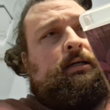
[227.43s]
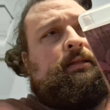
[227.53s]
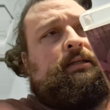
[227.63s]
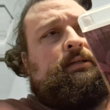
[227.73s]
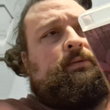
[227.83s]
I
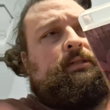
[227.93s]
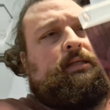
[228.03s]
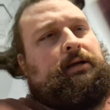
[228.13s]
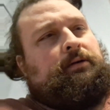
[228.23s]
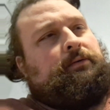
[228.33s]
think this one's
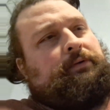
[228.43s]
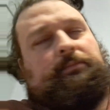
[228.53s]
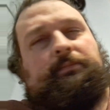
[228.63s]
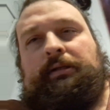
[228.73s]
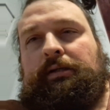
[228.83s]
Arrow
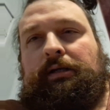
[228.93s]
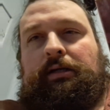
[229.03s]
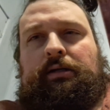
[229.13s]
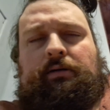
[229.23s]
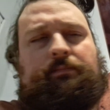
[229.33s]
Films. I
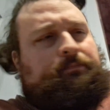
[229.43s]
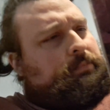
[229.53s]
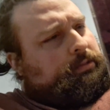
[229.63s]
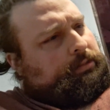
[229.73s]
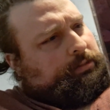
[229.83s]
don't
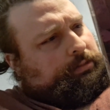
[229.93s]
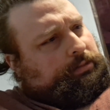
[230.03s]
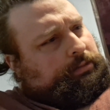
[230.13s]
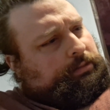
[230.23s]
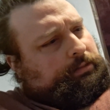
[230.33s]

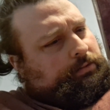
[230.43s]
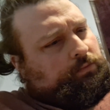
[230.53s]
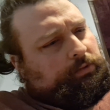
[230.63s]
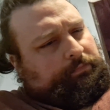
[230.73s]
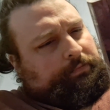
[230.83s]
know.
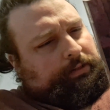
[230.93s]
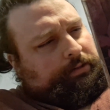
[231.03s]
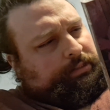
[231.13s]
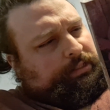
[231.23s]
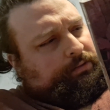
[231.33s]
Or it's
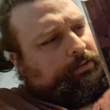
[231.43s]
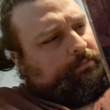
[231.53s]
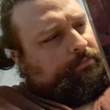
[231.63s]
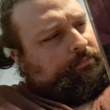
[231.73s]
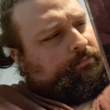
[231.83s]
Vinegar Syndrome.